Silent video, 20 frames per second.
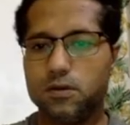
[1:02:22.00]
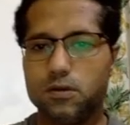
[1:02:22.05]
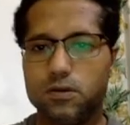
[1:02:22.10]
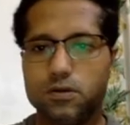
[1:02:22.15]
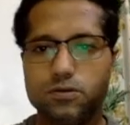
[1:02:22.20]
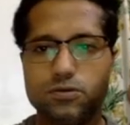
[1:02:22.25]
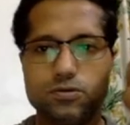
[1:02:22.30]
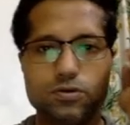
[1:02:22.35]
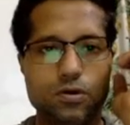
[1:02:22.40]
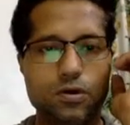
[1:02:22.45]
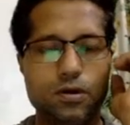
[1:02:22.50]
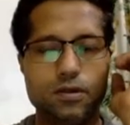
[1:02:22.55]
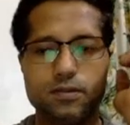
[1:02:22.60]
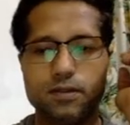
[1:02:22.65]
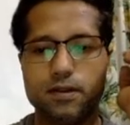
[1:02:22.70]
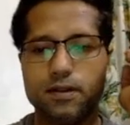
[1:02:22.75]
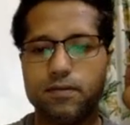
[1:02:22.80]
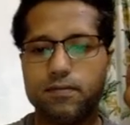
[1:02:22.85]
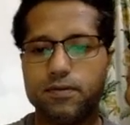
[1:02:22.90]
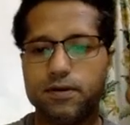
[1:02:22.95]
So
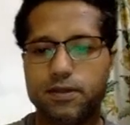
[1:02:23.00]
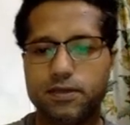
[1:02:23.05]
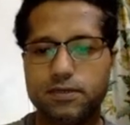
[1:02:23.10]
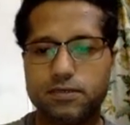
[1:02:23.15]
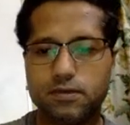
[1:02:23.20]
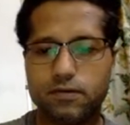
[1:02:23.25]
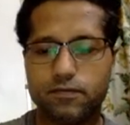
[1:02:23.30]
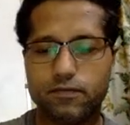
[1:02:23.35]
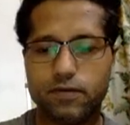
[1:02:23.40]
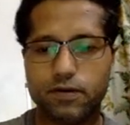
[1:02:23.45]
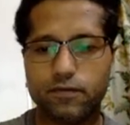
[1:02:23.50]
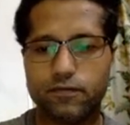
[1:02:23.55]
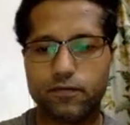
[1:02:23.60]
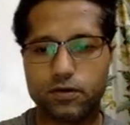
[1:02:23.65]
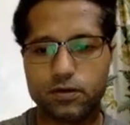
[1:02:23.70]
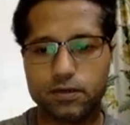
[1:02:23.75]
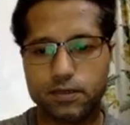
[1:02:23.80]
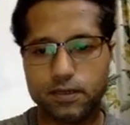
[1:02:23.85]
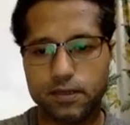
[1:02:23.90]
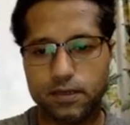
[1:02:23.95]
the number is
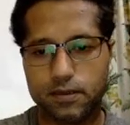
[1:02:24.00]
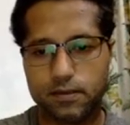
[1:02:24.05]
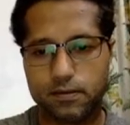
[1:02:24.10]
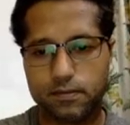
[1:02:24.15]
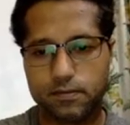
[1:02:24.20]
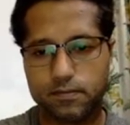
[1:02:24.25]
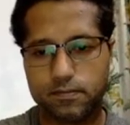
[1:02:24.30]
140